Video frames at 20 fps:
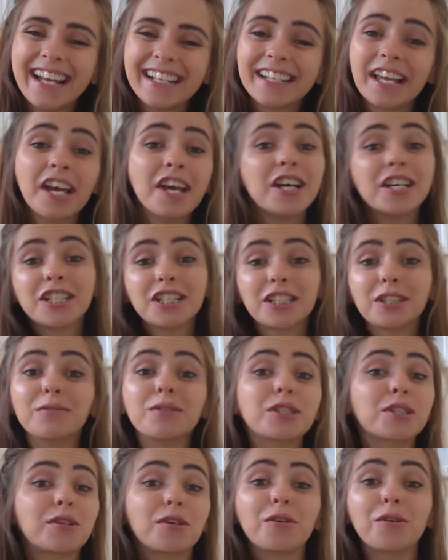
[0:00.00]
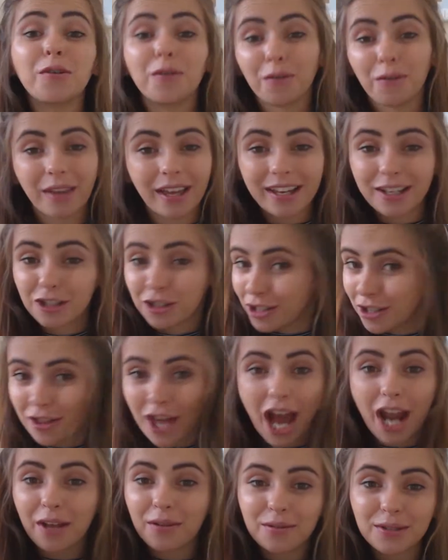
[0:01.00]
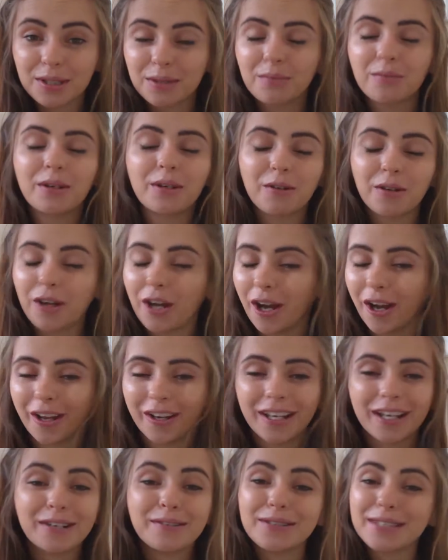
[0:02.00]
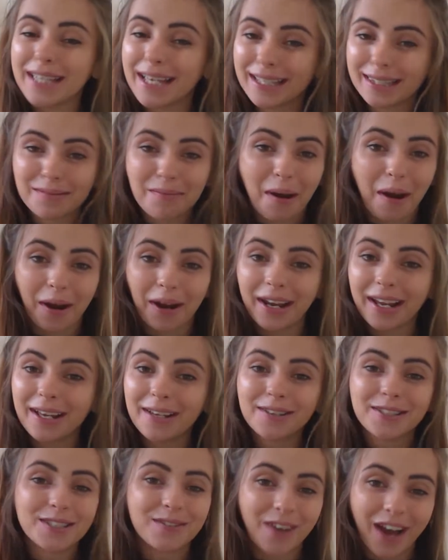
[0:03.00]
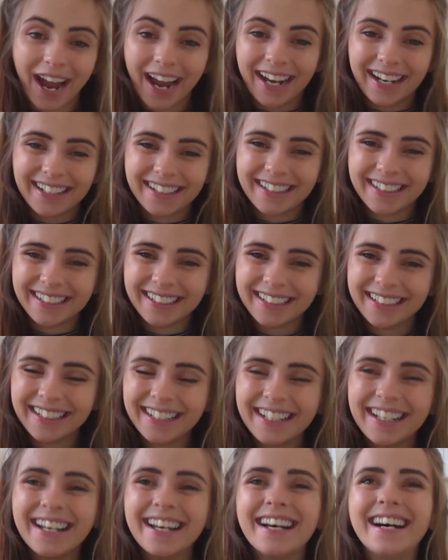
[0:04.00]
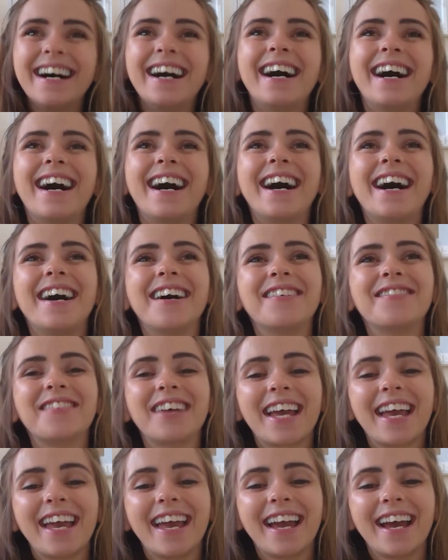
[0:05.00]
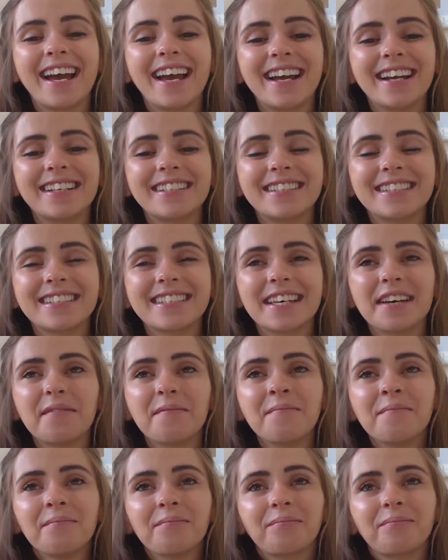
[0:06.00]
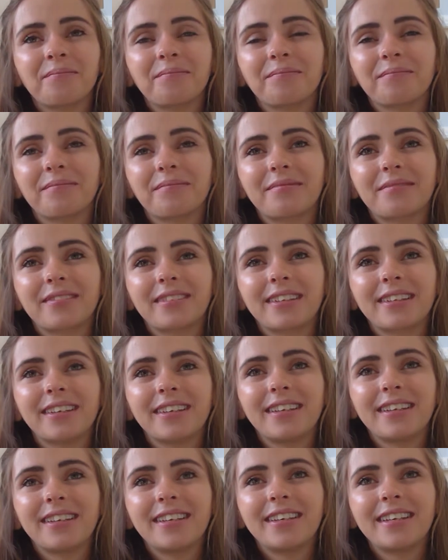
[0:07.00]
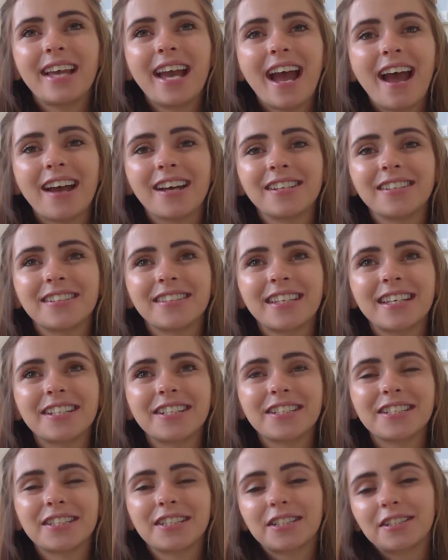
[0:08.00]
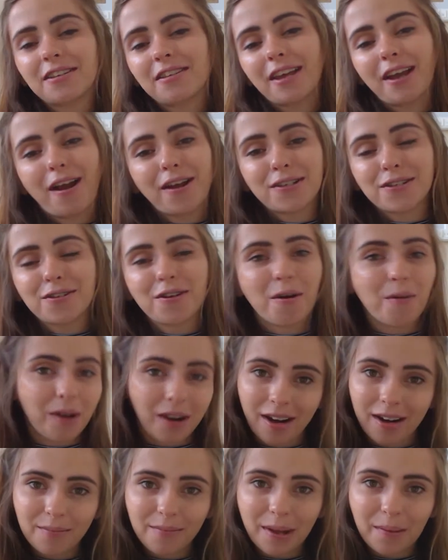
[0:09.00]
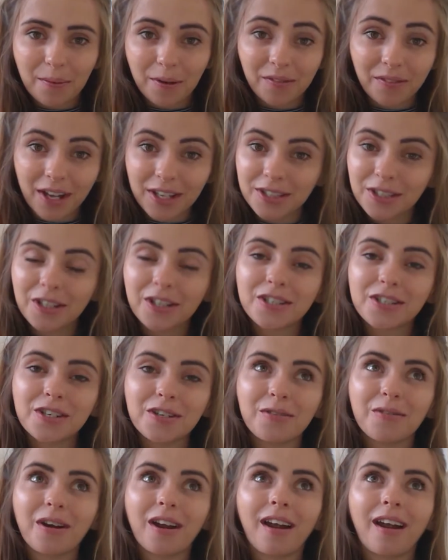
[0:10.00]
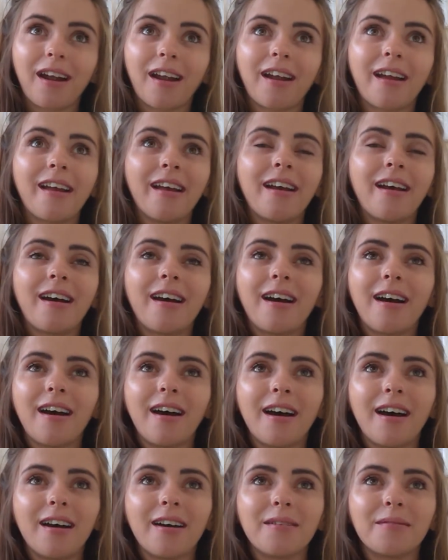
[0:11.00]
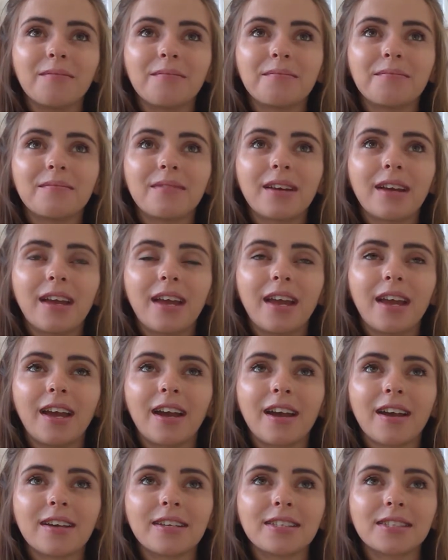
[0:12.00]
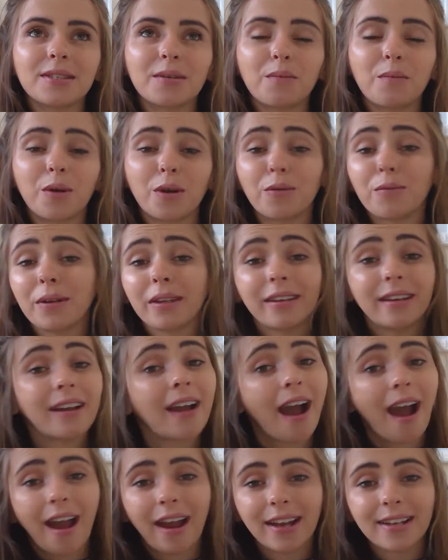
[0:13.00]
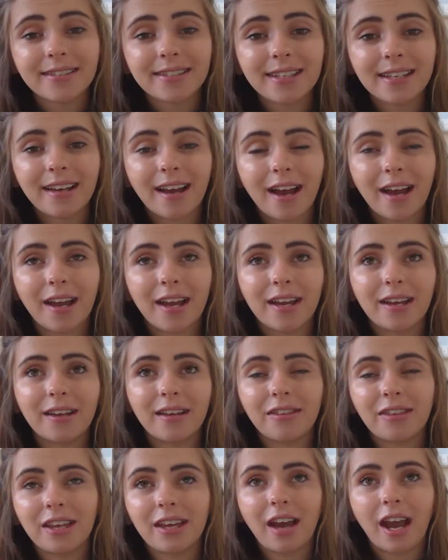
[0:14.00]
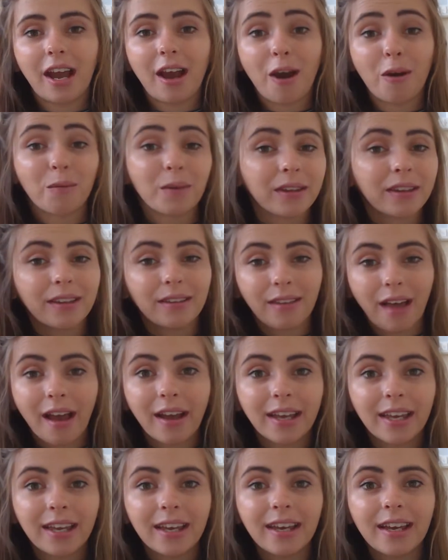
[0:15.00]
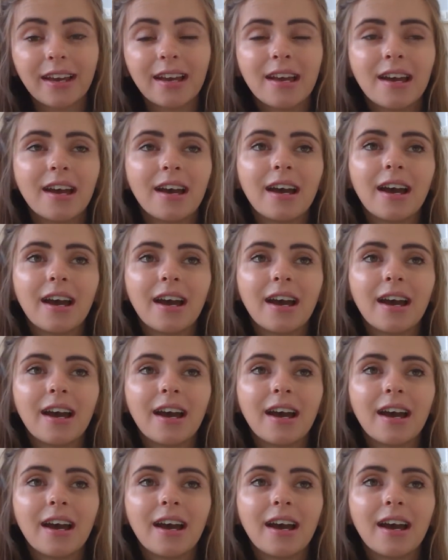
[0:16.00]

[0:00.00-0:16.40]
and she was two. Like she thought it was we were good. It was like the park. It was fine. um and yeah, they just they got to know her and my professors knew her. Um and were really kind. I think I got really lucky.